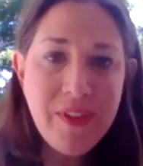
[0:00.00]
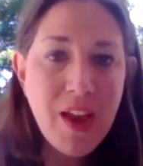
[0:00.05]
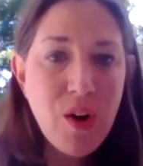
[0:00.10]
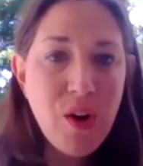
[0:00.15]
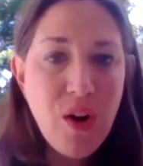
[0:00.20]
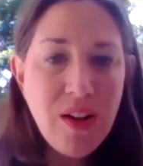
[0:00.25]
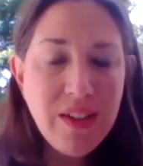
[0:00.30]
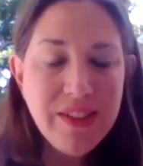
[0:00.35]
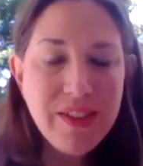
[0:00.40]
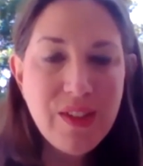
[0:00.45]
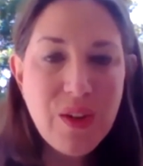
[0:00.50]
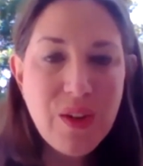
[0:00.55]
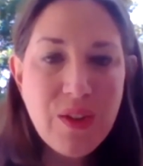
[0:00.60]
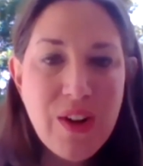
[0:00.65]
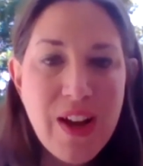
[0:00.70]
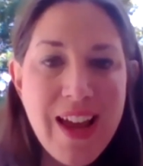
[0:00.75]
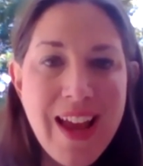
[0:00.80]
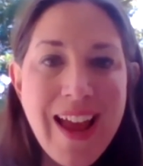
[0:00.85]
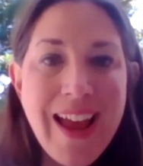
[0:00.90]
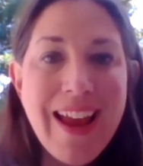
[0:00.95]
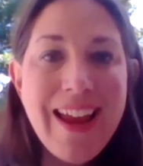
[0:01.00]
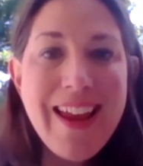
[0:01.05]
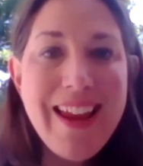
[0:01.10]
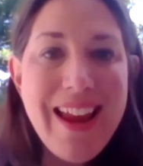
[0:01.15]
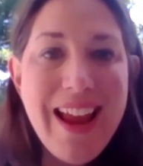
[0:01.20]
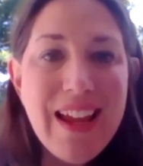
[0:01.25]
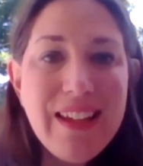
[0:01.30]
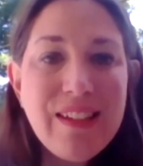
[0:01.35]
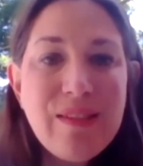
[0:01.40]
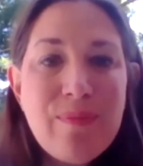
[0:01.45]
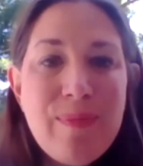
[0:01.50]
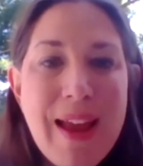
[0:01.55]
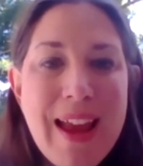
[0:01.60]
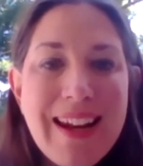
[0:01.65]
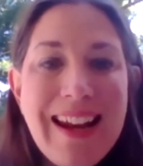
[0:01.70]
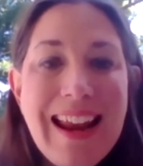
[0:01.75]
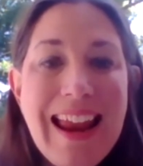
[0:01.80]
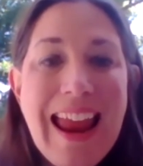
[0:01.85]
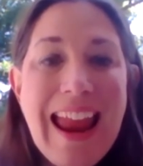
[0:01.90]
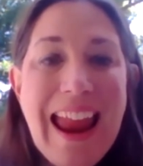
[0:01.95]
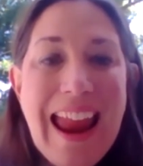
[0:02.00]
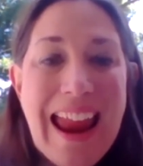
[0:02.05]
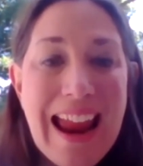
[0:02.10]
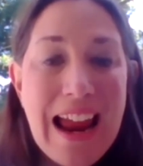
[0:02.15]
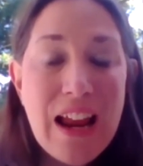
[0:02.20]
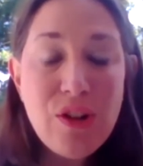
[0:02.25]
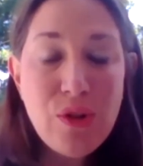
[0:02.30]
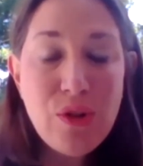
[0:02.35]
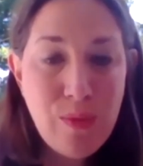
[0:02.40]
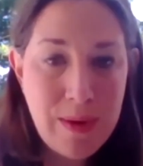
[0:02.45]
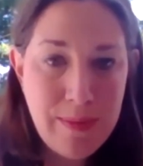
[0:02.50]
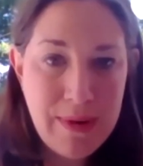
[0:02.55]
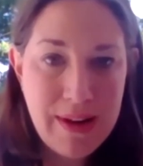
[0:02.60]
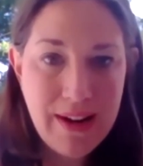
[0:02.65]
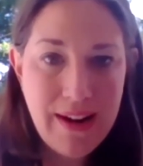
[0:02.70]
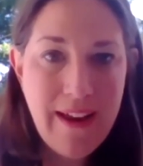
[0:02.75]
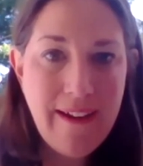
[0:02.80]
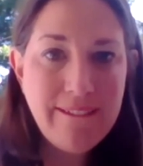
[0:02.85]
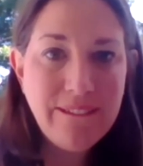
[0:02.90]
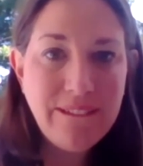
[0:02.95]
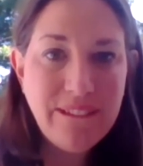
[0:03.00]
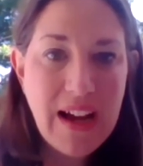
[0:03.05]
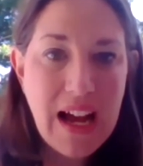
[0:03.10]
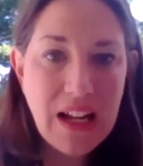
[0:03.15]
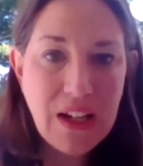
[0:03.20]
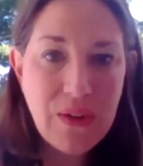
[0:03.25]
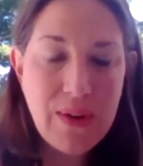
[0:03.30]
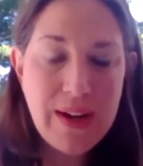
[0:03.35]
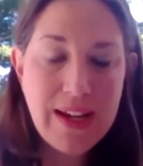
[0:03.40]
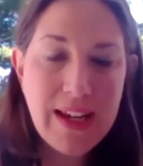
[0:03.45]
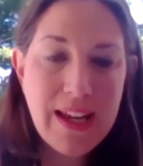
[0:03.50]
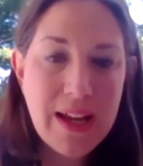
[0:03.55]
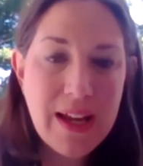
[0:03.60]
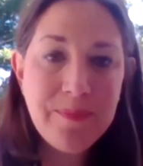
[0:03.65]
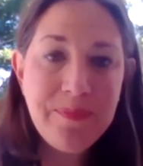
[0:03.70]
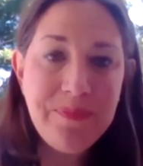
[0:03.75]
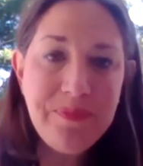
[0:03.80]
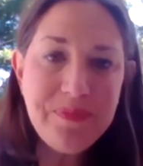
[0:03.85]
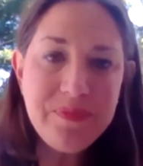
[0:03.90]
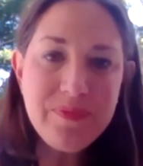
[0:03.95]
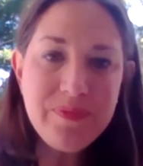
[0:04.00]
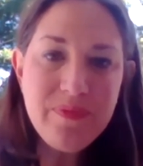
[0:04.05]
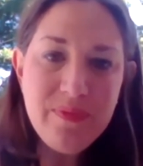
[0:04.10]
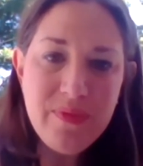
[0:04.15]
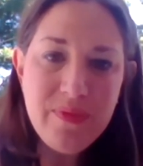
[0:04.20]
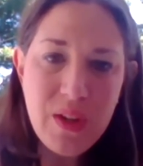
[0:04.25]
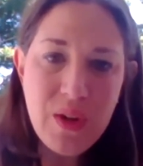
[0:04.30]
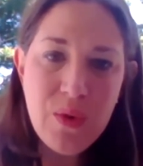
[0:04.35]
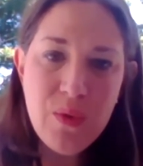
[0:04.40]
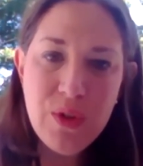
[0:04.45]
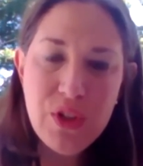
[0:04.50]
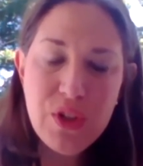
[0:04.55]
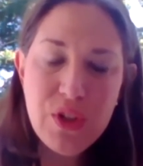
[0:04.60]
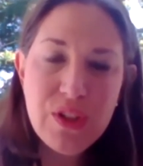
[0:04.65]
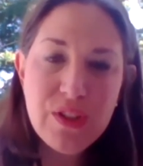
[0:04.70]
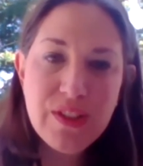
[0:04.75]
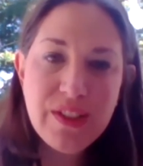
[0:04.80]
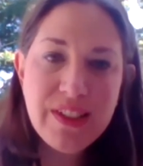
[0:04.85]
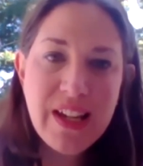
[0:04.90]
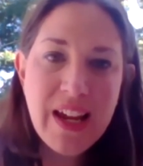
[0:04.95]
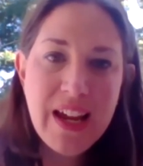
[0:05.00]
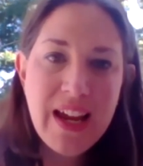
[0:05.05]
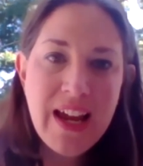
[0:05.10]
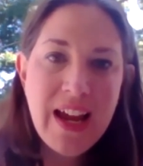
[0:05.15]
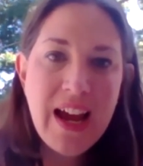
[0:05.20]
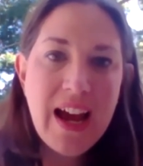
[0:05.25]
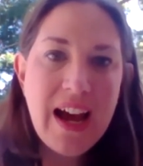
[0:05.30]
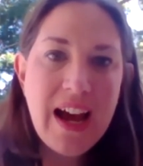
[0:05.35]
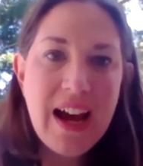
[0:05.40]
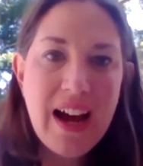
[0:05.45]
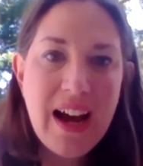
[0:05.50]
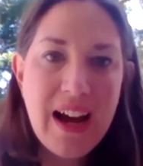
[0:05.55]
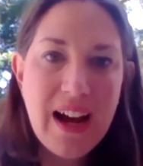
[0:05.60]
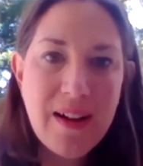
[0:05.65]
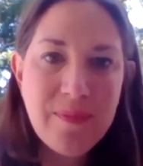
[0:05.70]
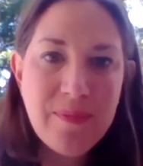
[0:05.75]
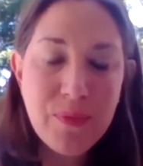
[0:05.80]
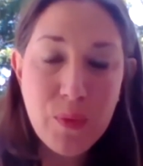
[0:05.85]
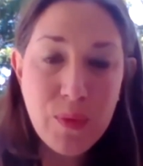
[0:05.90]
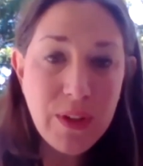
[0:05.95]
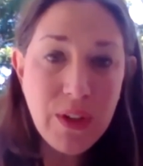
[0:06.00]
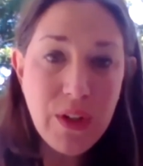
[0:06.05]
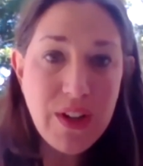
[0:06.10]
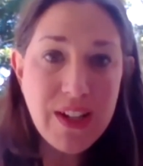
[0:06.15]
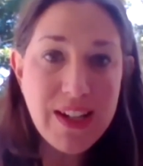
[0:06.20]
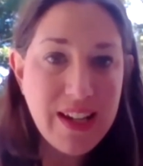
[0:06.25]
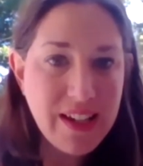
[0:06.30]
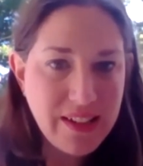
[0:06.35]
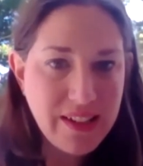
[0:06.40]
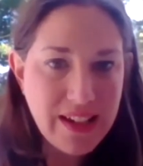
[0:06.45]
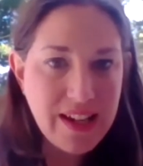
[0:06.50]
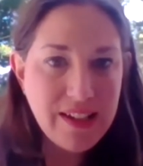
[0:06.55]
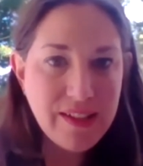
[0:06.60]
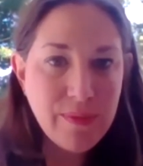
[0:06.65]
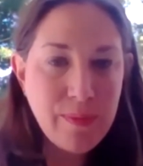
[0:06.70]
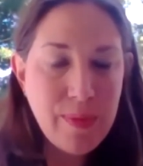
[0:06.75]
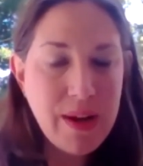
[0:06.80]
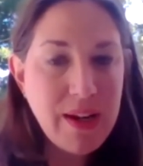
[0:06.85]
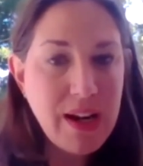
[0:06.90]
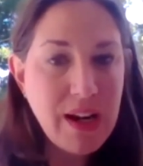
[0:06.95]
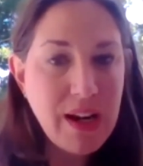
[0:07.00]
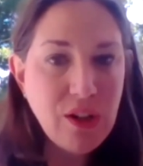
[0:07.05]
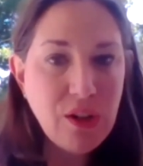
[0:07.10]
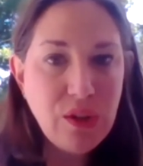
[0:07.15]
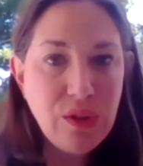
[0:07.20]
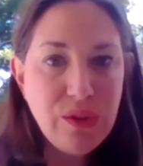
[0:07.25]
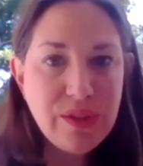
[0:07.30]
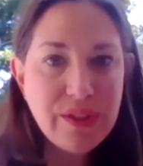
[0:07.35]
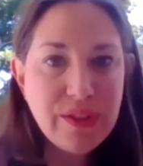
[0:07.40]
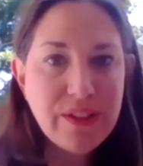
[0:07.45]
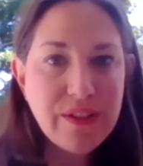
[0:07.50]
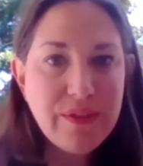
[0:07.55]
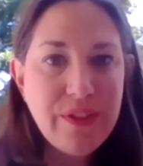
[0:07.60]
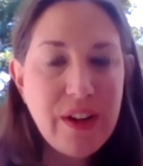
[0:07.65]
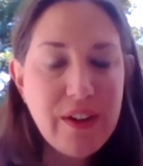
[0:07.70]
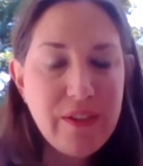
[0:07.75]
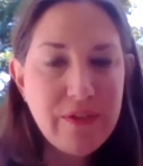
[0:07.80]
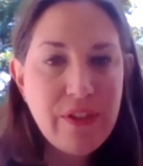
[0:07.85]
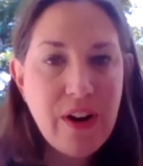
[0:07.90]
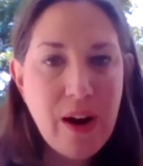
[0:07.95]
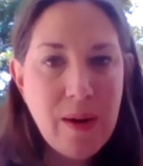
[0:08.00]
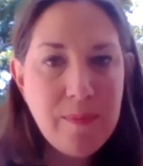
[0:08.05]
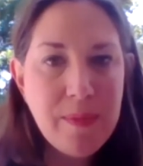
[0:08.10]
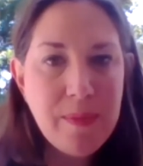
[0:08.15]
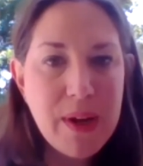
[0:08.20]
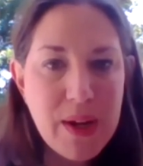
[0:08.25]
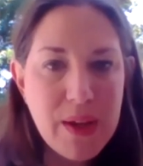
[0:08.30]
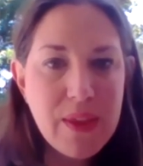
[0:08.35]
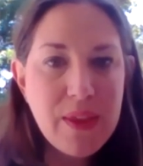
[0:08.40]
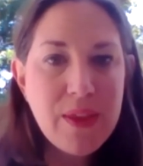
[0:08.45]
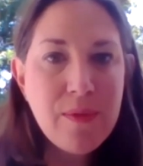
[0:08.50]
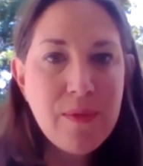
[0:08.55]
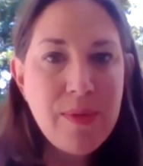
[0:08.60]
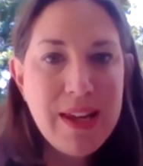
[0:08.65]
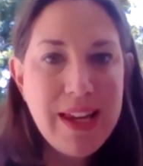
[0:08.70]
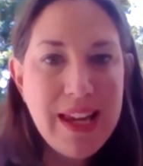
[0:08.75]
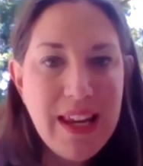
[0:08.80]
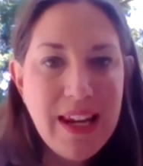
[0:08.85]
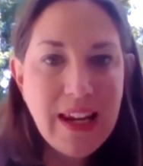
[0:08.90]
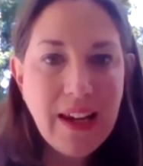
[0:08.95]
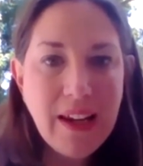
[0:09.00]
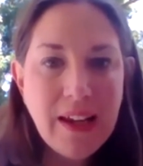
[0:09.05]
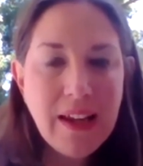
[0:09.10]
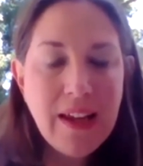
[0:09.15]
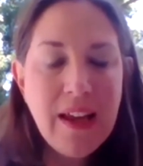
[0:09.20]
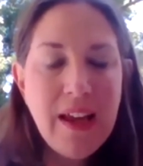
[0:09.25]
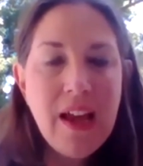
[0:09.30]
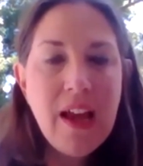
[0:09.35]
And also, he has men and women following him, which is really good. He's been inclusive from the beginning.